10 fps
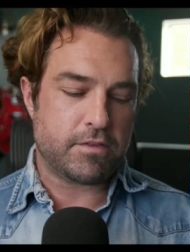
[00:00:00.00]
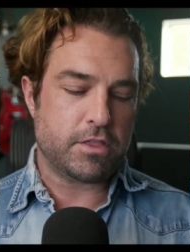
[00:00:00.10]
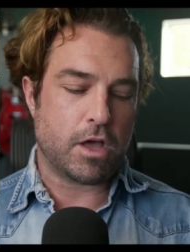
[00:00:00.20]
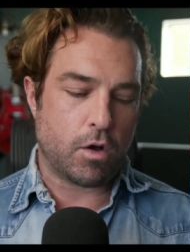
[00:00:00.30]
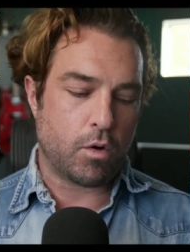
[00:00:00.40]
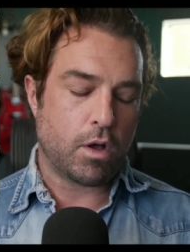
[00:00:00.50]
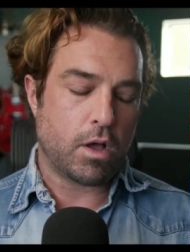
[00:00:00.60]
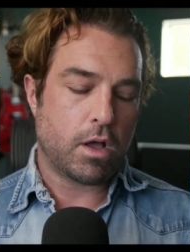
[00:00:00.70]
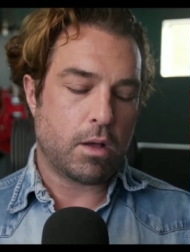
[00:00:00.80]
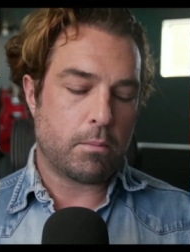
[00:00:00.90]
though
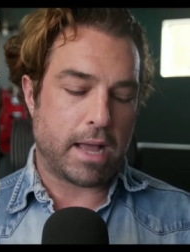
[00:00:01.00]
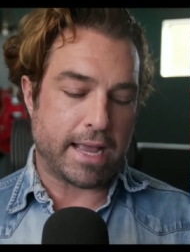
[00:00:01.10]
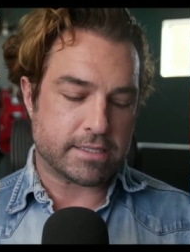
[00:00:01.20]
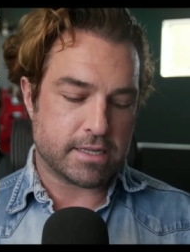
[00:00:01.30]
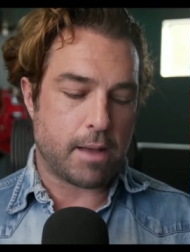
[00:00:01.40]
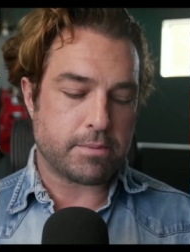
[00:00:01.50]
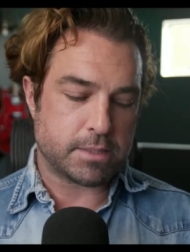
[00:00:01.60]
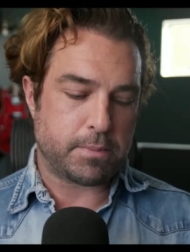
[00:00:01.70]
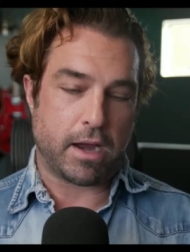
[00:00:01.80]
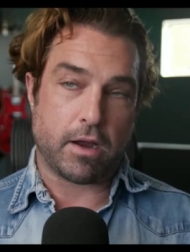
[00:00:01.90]
my adopted
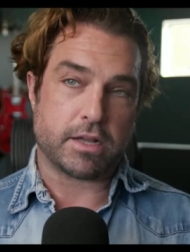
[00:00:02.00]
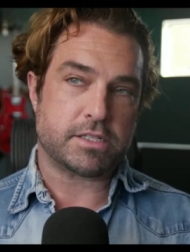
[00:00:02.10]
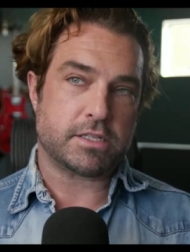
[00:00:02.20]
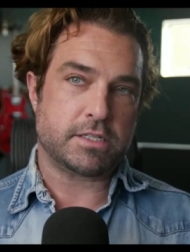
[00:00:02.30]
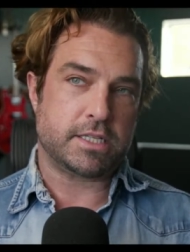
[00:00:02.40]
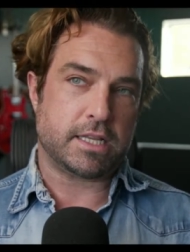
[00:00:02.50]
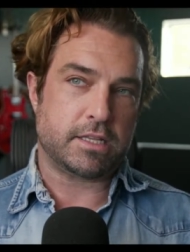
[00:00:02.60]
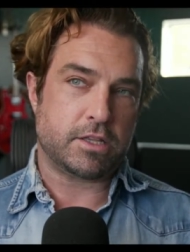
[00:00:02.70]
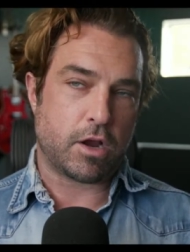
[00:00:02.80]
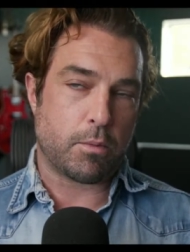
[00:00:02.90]
parents did
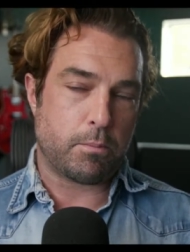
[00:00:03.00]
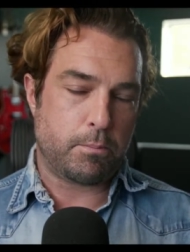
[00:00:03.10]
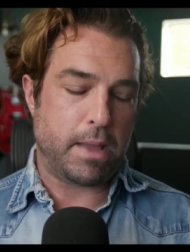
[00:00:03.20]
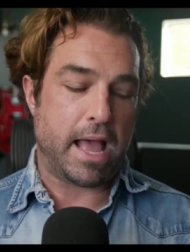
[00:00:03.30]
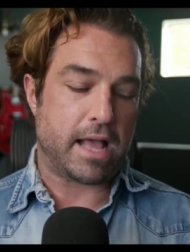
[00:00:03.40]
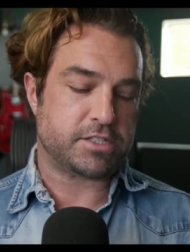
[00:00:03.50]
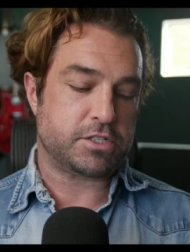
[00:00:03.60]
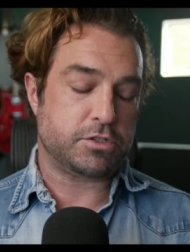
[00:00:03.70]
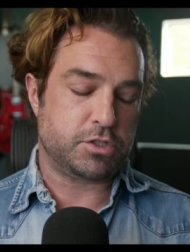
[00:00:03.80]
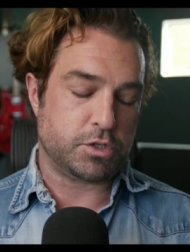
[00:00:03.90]
their best
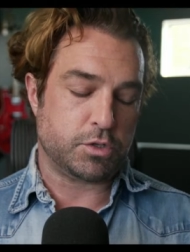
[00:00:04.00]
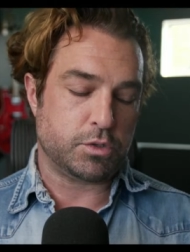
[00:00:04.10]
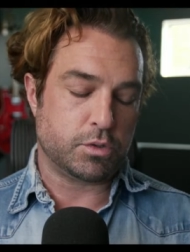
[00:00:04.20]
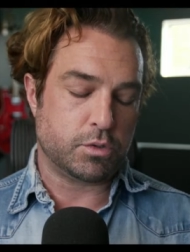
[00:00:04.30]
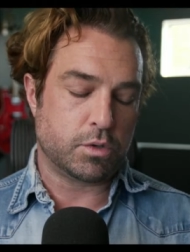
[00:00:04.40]
to